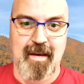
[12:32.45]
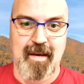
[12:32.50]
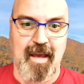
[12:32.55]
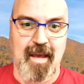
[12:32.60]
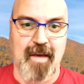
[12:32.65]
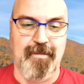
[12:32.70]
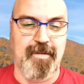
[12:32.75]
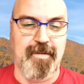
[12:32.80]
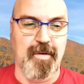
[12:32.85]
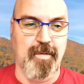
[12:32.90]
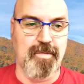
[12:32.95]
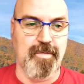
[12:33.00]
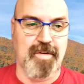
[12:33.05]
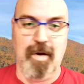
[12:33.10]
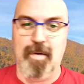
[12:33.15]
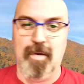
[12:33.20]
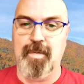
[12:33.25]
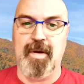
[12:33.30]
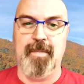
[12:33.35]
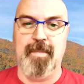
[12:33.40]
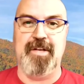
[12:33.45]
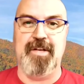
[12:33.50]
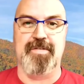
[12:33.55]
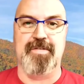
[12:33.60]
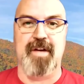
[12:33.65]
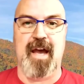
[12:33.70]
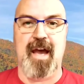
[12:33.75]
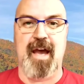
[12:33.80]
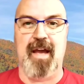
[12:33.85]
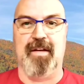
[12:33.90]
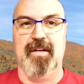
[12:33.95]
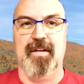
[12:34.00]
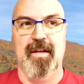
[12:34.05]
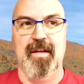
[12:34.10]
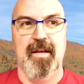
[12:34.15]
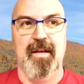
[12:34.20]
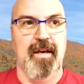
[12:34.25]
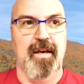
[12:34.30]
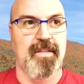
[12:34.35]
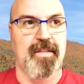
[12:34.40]
If you don't want to be tracked,
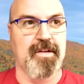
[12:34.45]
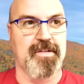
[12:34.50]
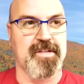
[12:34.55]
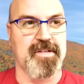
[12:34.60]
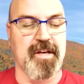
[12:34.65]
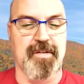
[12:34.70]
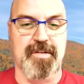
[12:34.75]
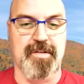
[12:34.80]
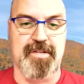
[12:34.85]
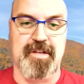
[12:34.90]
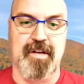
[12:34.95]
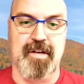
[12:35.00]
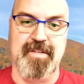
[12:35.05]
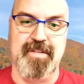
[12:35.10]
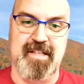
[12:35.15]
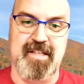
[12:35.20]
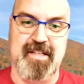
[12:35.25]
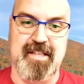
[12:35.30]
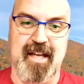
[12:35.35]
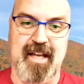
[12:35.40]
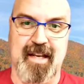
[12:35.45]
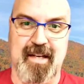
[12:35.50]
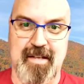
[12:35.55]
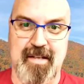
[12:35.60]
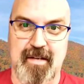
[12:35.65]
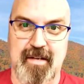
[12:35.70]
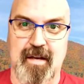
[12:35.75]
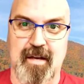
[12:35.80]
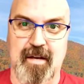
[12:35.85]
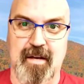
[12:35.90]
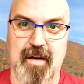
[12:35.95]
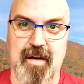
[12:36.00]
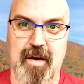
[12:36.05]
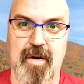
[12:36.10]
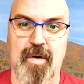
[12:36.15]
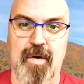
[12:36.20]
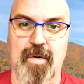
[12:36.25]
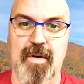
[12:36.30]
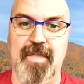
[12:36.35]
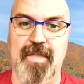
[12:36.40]
there's other services like
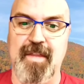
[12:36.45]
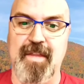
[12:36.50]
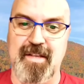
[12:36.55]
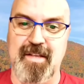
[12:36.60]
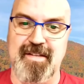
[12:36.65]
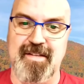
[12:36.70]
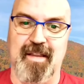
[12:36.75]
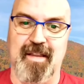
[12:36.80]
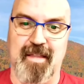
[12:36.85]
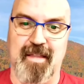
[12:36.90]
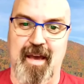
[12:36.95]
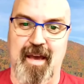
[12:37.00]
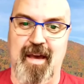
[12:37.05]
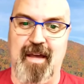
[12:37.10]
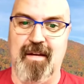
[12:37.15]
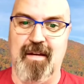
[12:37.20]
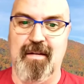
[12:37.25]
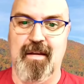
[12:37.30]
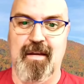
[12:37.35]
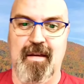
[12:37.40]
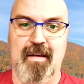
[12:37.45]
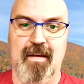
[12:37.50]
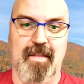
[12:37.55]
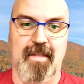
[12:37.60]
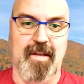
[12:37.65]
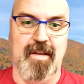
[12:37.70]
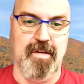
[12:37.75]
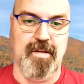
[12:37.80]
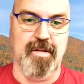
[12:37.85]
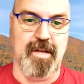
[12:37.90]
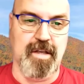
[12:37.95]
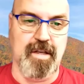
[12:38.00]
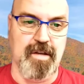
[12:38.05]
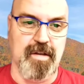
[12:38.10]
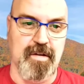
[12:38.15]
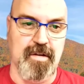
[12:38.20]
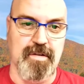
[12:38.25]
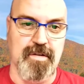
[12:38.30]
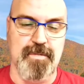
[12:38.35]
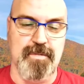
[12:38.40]
DuckDuckGo and things like that you can
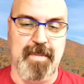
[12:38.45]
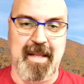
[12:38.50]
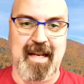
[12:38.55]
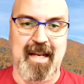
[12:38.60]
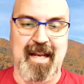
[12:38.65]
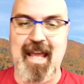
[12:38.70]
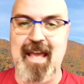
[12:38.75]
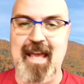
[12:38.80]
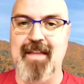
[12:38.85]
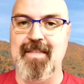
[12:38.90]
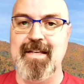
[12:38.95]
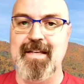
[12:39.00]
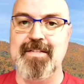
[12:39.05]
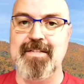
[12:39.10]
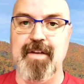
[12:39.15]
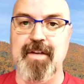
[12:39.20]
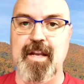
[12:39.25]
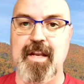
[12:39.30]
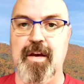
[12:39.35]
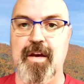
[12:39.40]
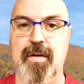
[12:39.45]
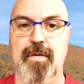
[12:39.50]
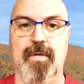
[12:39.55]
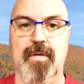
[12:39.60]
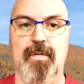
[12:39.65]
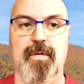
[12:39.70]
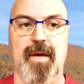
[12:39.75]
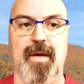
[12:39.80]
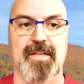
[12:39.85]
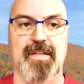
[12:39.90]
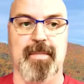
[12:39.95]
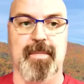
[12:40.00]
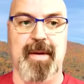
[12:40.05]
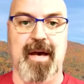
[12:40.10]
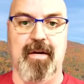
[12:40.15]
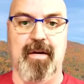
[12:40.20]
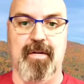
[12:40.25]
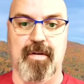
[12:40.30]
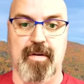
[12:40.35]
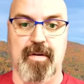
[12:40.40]
use. But again, this video is
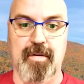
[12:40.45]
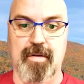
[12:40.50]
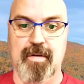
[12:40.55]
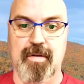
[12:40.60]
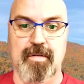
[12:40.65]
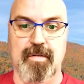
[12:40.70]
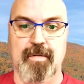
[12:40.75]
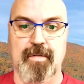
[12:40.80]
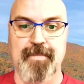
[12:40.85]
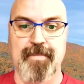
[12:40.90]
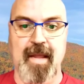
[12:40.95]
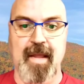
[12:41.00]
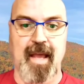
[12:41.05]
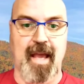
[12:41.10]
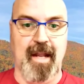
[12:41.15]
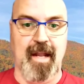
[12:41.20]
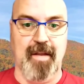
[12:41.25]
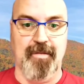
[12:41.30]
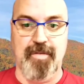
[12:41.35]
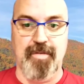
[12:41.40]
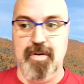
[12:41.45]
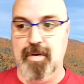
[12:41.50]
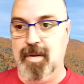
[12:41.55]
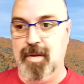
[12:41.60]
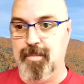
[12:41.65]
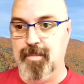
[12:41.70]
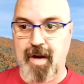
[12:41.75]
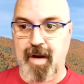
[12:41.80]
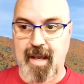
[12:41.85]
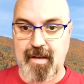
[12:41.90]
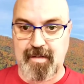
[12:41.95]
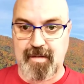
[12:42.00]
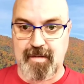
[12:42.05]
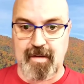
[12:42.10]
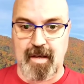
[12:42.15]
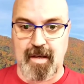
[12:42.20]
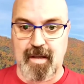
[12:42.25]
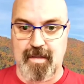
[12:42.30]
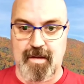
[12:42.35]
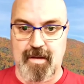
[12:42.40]
about Google. And if you embrace
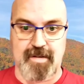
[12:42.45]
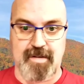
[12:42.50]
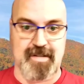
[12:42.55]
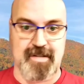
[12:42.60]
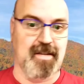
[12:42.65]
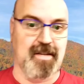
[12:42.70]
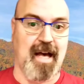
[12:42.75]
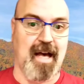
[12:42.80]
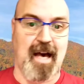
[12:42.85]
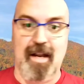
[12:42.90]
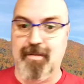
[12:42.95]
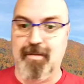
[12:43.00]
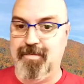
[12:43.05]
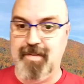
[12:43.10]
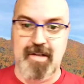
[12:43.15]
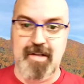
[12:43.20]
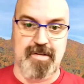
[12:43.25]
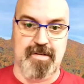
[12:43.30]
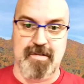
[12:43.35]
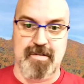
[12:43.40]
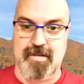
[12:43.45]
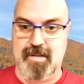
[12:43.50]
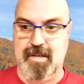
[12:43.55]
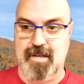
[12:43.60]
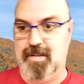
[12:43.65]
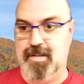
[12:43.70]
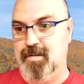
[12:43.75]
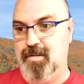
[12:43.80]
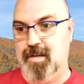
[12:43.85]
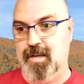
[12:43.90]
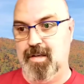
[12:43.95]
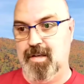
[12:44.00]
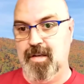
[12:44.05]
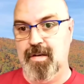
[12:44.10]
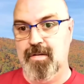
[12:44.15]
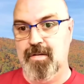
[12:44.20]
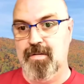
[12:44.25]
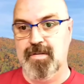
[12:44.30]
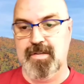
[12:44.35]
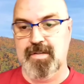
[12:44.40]
it, there's a lot of features that you can
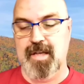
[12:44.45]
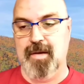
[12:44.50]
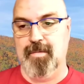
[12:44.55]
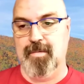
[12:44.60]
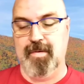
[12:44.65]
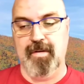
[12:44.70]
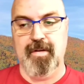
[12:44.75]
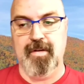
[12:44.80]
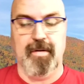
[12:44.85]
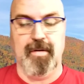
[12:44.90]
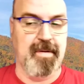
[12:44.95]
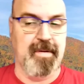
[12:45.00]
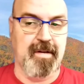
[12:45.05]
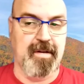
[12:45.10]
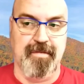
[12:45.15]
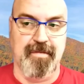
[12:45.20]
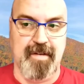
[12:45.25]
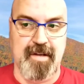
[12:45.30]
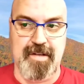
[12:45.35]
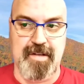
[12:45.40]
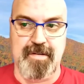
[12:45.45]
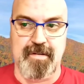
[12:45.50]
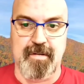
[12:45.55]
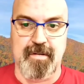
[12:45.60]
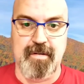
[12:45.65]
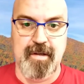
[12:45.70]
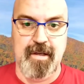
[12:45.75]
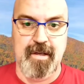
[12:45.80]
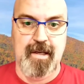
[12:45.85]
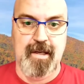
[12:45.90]
use that really are beneficial.